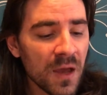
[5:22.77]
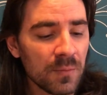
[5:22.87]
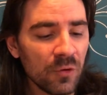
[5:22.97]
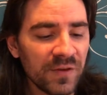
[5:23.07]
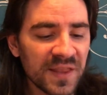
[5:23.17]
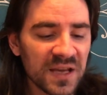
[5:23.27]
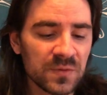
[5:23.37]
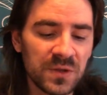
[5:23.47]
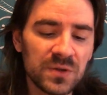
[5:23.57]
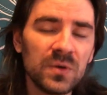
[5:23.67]
Moving
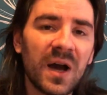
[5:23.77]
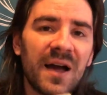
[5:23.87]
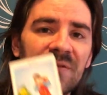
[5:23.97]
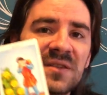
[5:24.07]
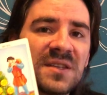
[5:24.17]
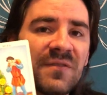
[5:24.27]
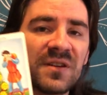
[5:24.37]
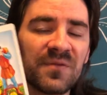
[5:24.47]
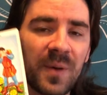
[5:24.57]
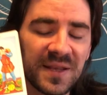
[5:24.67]
next, we do have the
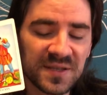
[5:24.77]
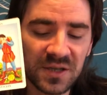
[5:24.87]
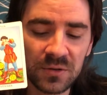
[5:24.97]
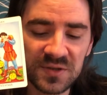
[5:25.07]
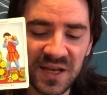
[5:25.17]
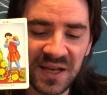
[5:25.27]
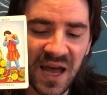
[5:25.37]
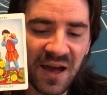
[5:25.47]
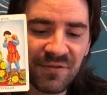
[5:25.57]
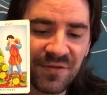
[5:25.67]
Seven of Pentacles, and
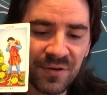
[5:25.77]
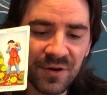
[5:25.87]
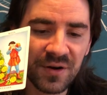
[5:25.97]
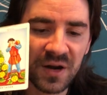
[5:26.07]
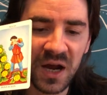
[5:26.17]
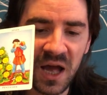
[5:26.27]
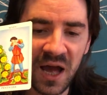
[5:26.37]
after uh,